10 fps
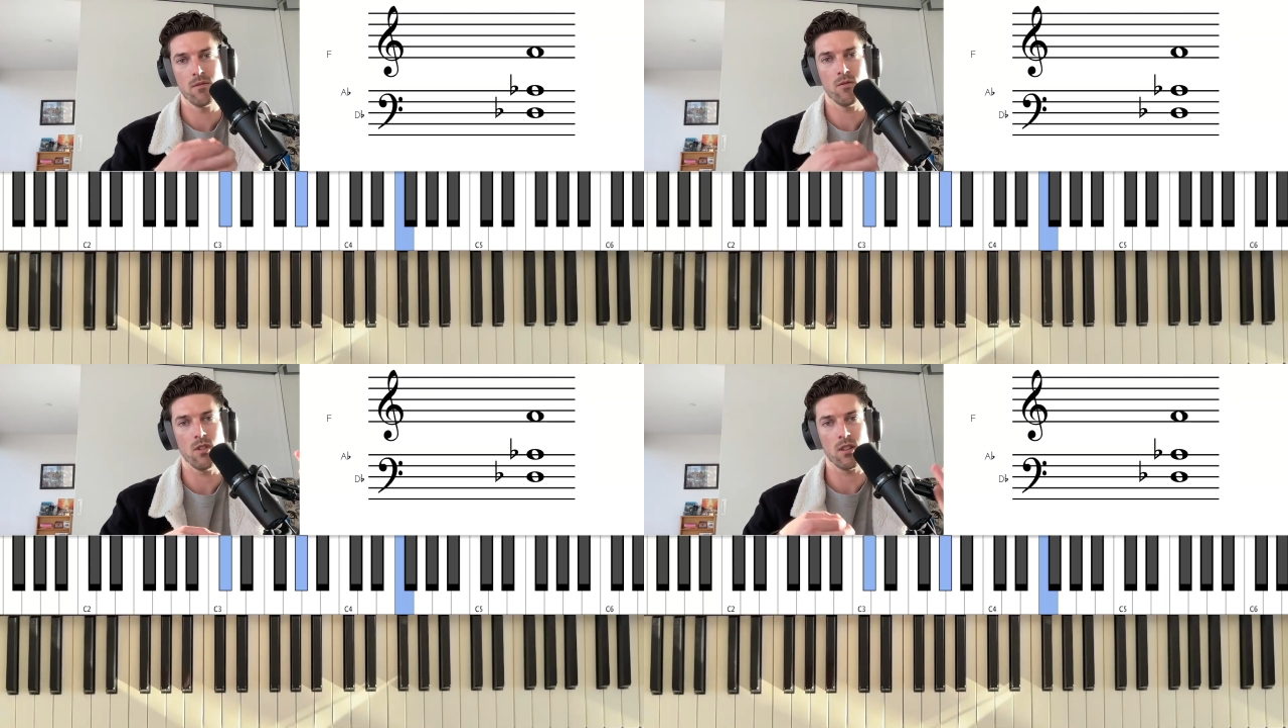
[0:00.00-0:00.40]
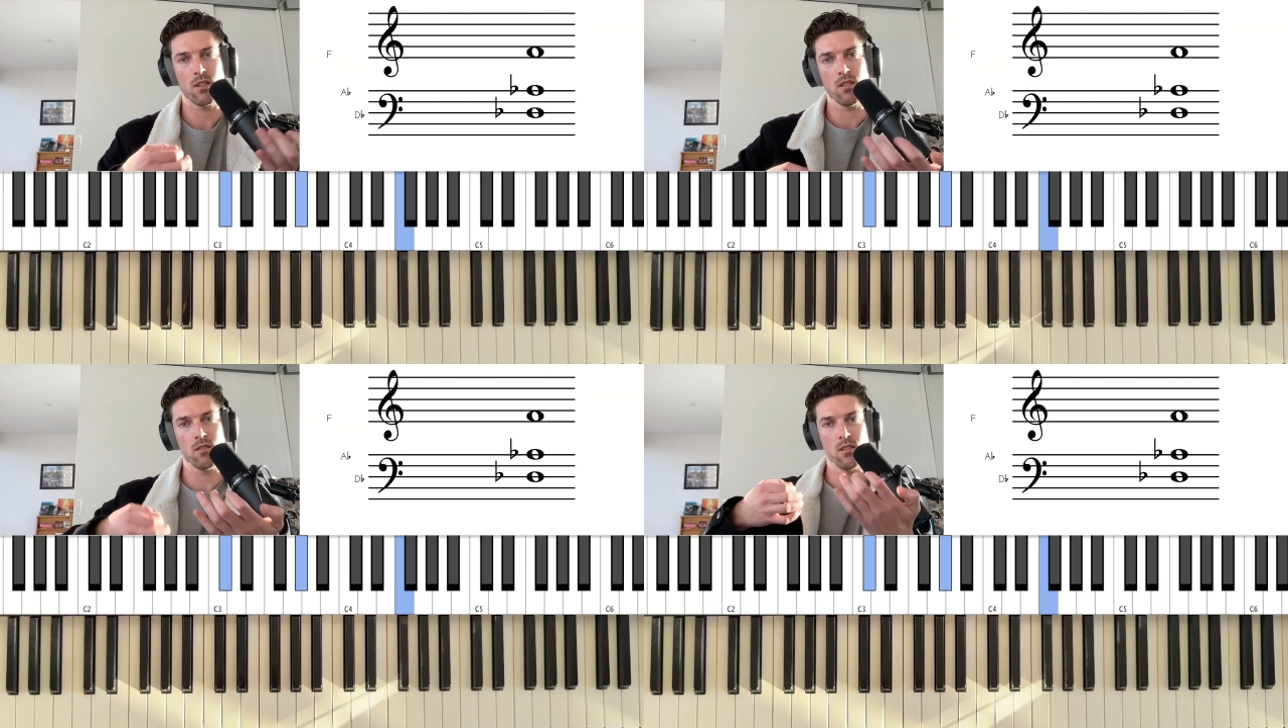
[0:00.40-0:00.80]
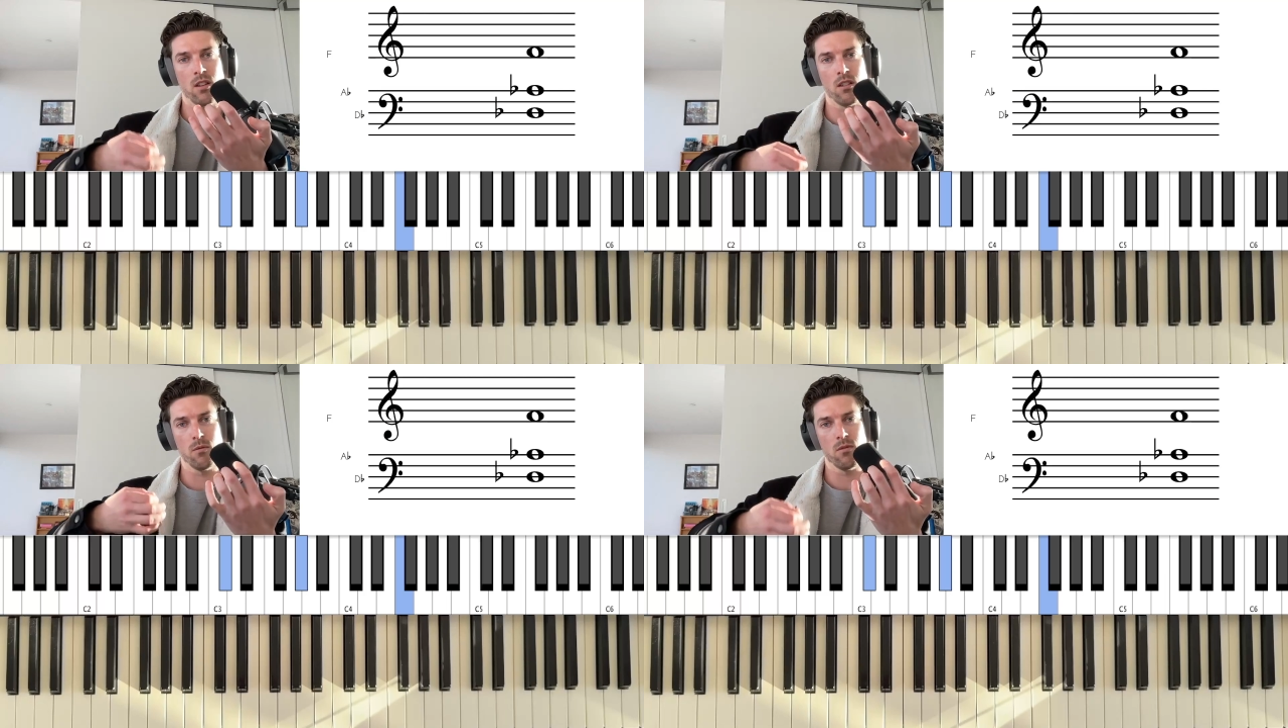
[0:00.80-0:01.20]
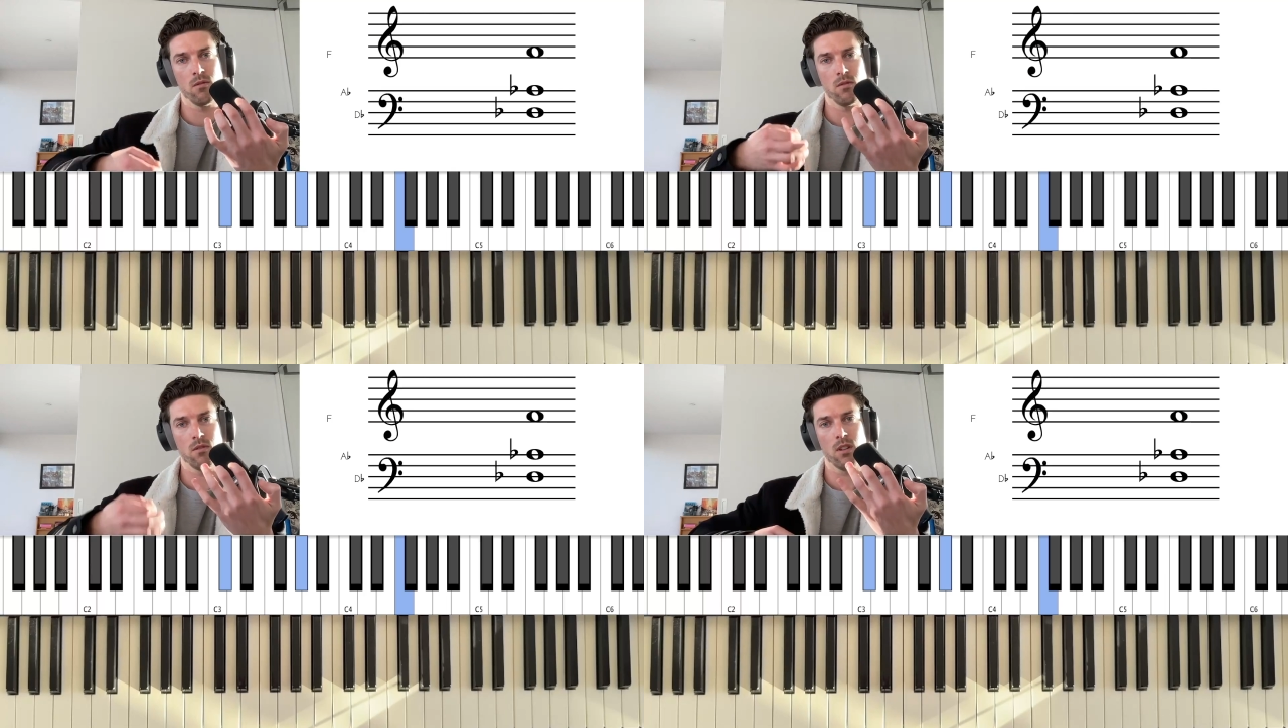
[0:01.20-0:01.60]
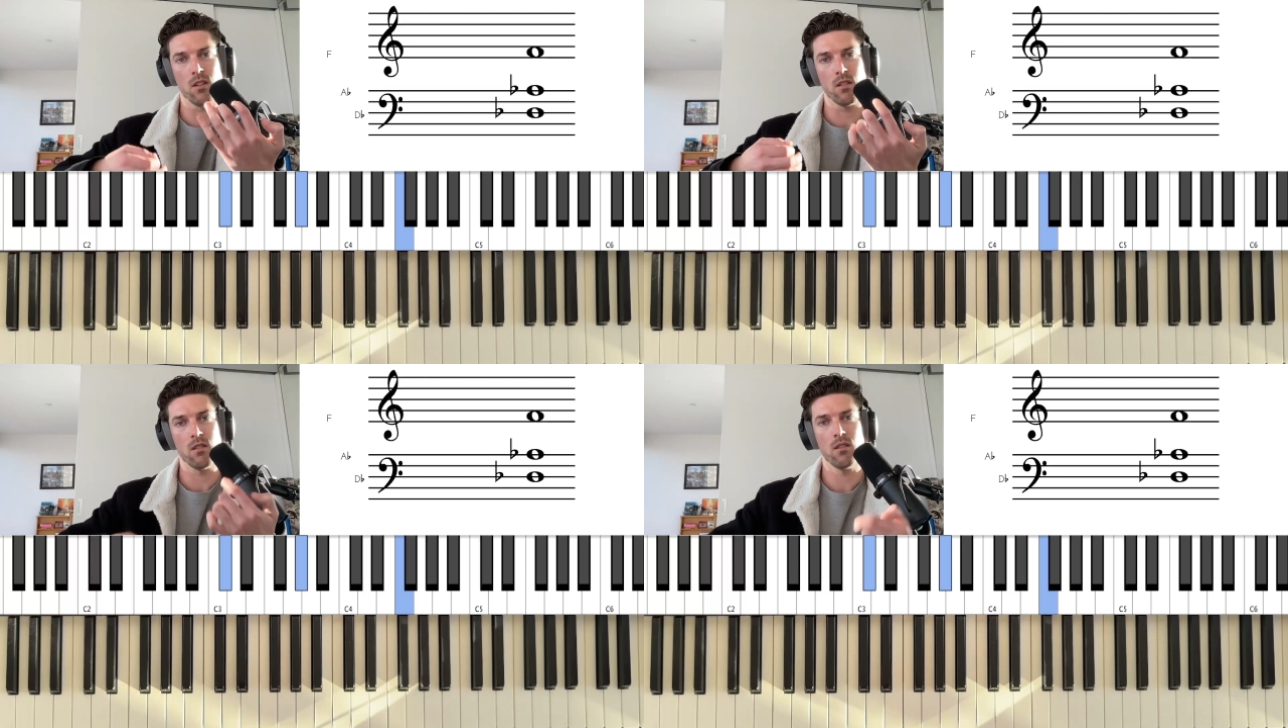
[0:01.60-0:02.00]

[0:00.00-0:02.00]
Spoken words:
Fuck, that looks terrible. There you go.